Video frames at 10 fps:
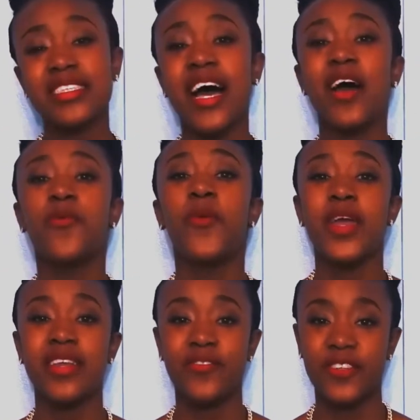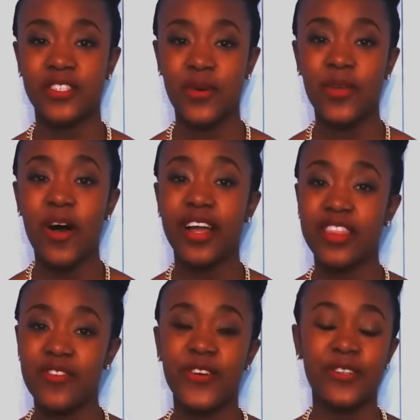side waiting for so long
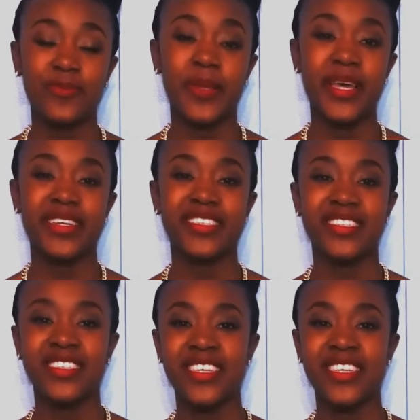in the first place.